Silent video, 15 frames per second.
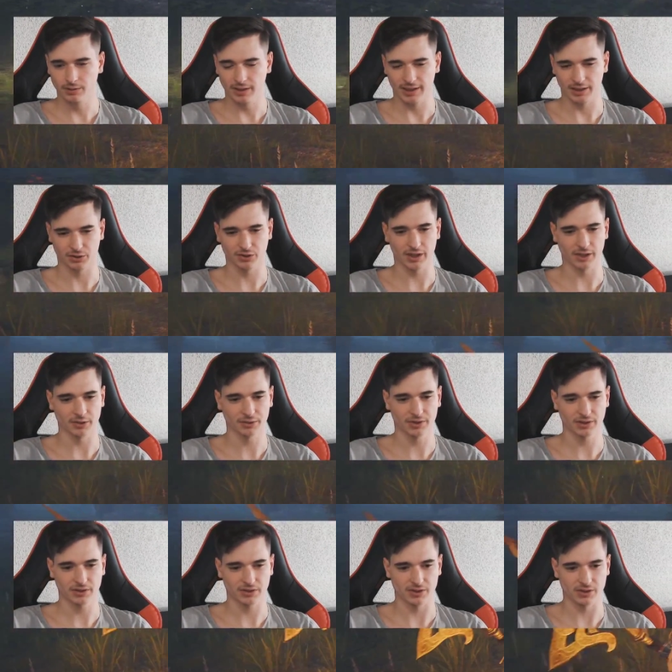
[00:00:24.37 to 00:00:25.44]
Actually, I don't
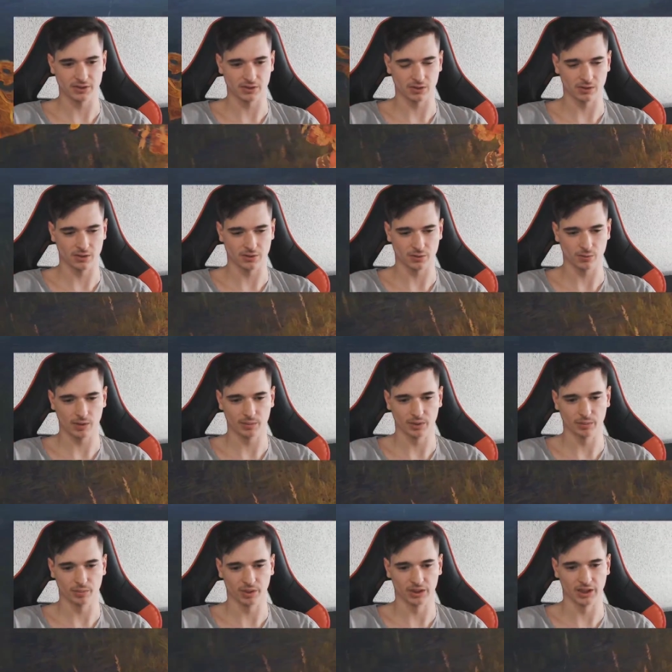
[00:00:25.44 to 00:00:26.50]
think this is a colossal weapon,
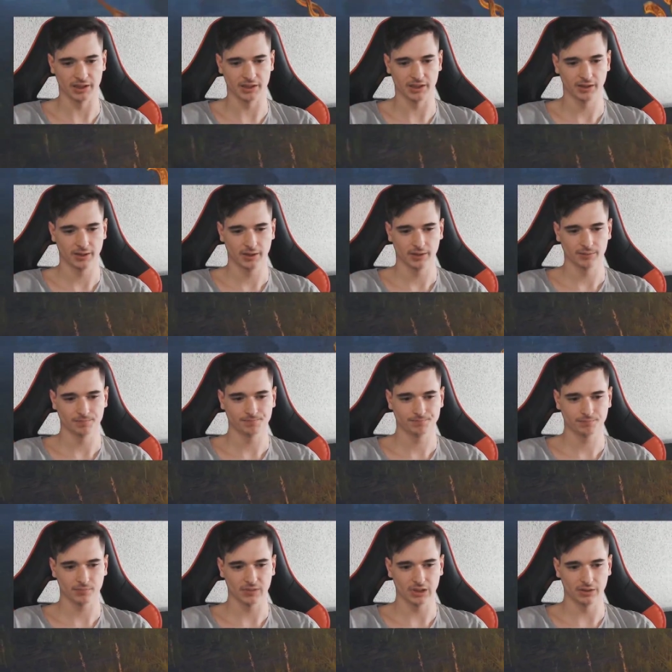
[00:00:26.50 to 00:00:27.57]
but like
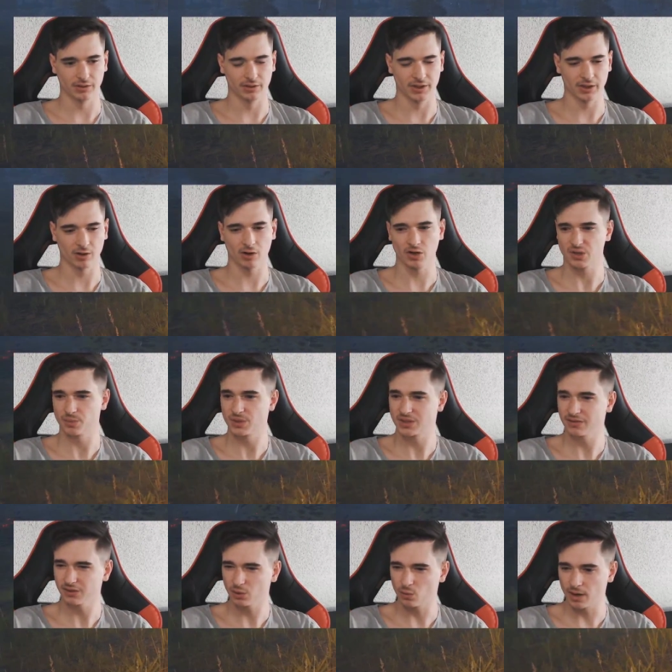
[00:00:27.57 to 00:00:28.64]
there are
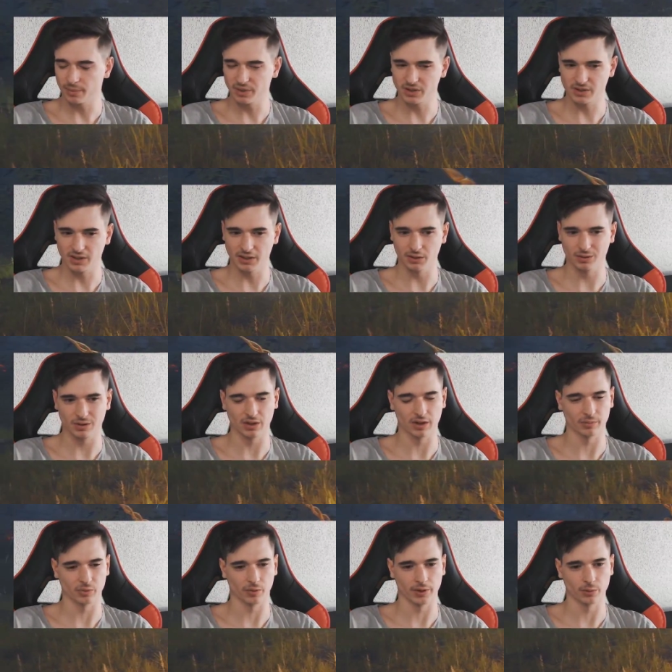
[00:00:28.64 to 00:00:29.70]
specific weapons that you can
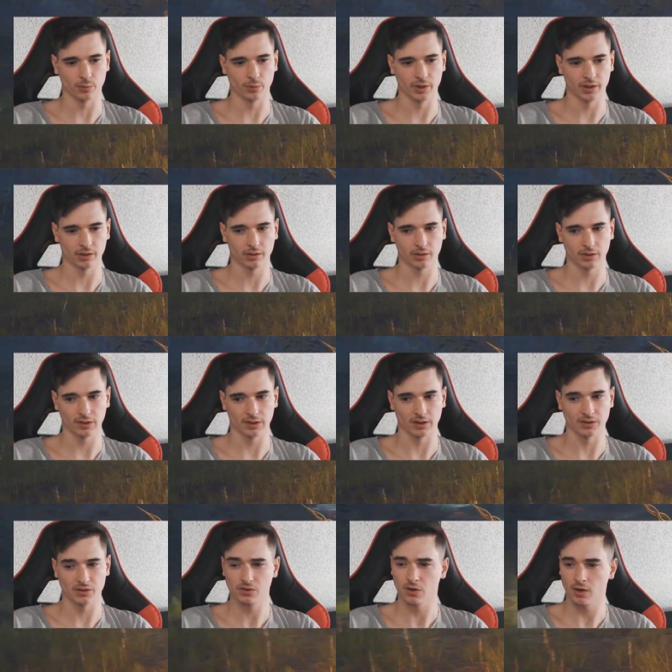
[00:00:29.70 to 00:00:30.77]
upgrade with uh,
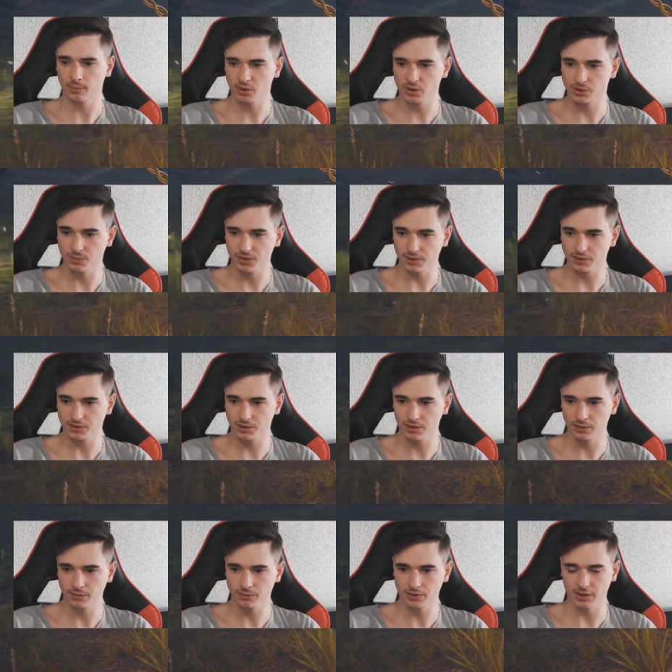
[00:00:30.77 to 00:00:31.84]
somber smithing
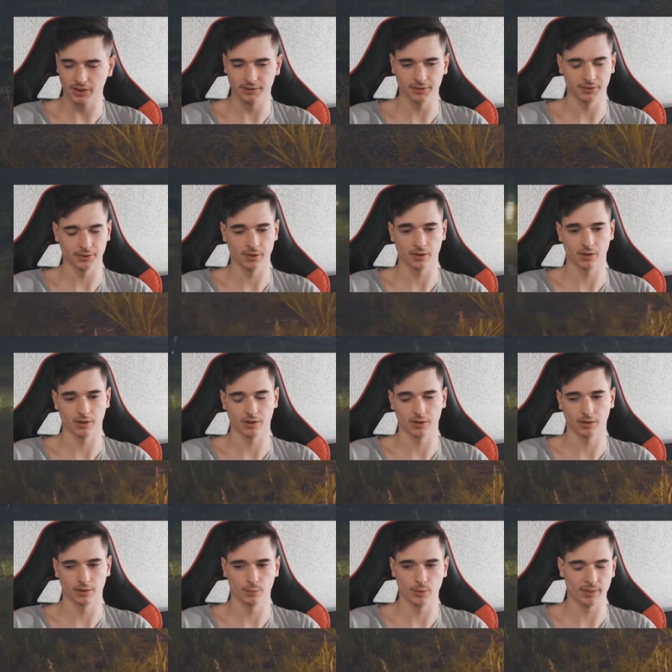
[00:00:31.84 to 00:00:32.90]
stones, and then there are
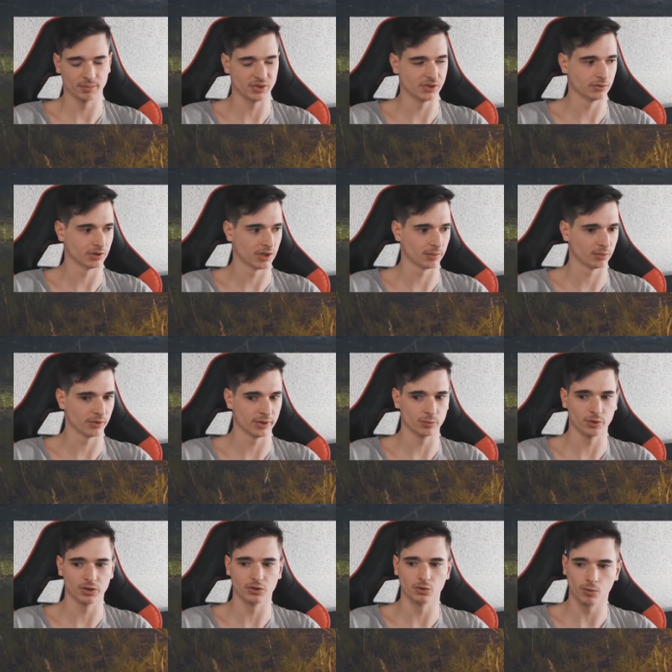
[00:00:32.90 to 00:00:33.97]
weapons you can upgrade
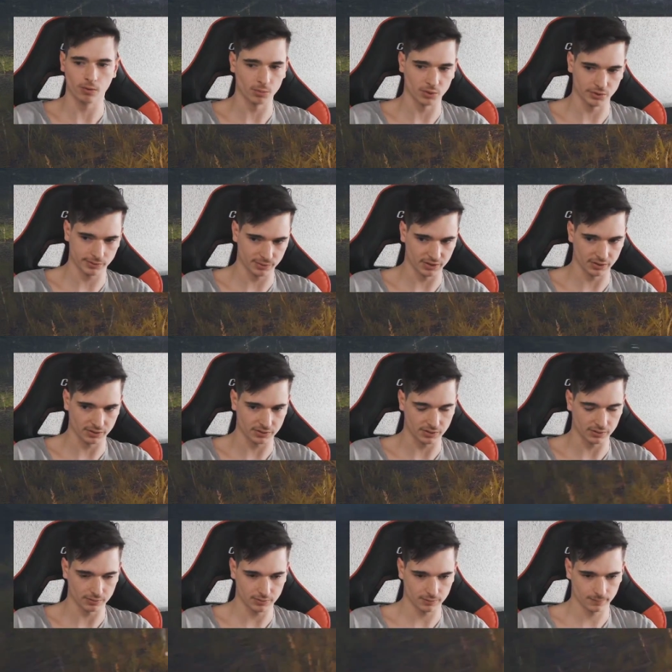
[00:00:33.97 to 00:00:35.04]
with normal smithing
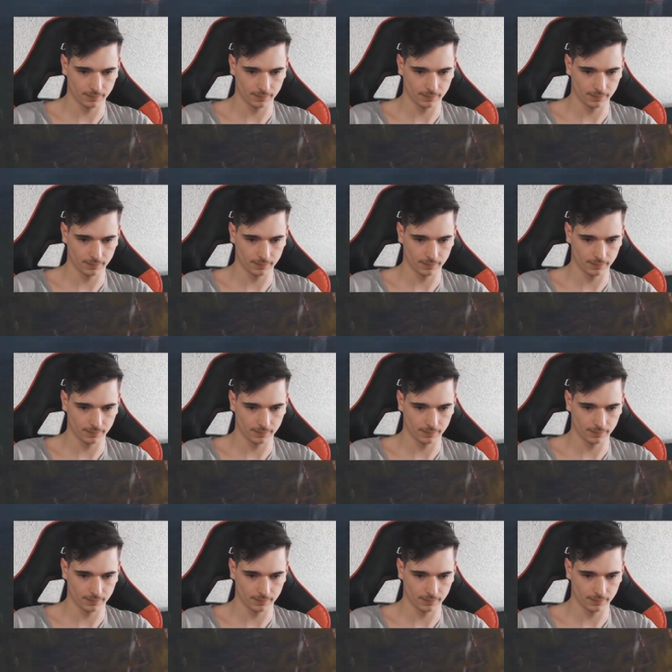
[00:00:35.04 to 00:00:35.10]
stones.